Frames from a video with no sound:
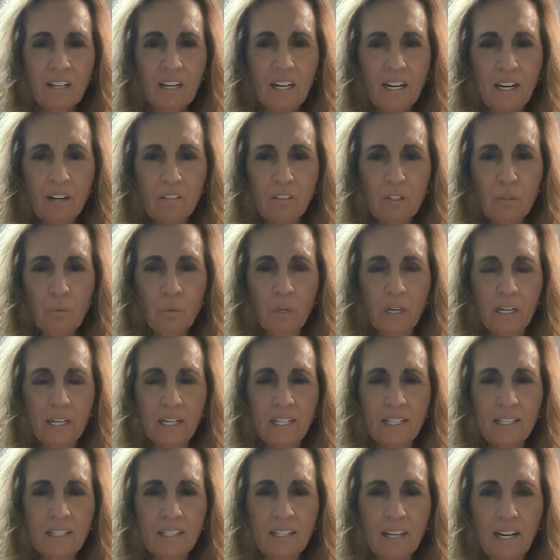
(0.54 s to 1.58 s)
Hi,
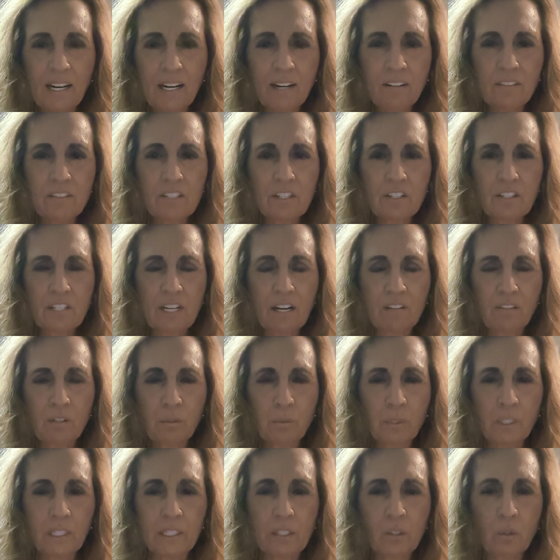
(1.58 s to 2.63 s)
everyone. I just have a
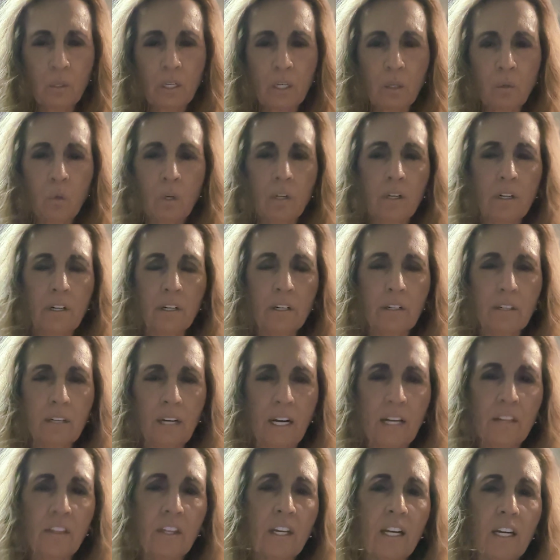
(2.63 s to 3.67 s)
really quick word.
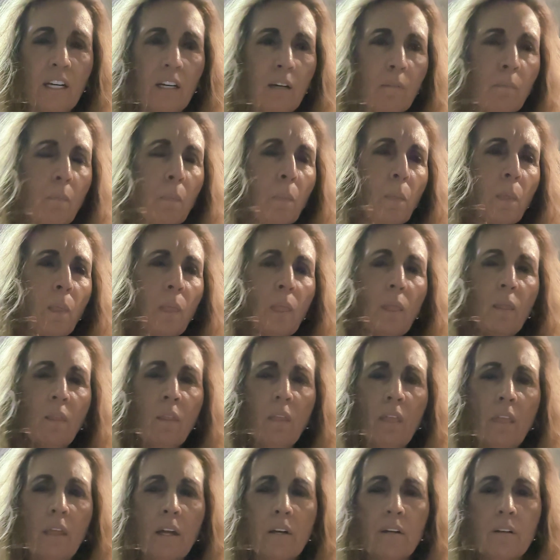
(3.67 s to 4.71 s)
I think
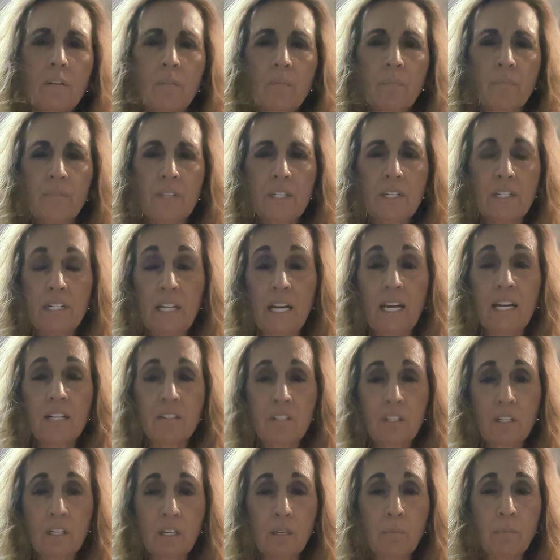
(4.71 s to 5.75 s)
today
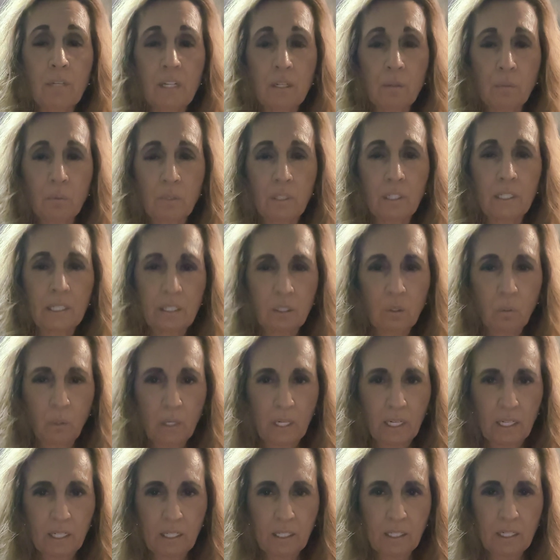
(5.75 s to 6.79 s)
it's going to be really
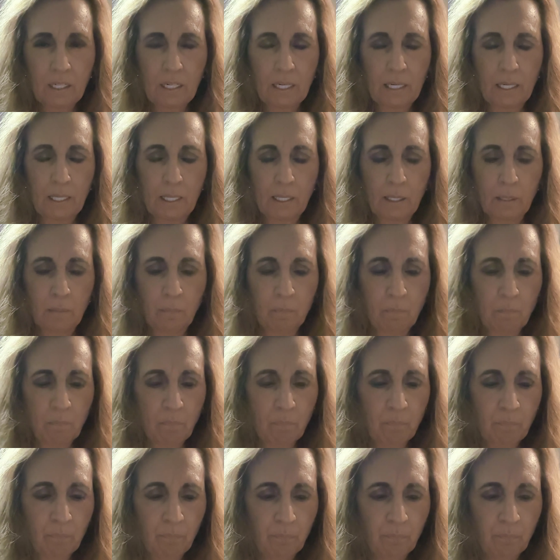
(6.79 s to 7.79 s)
quick. Um,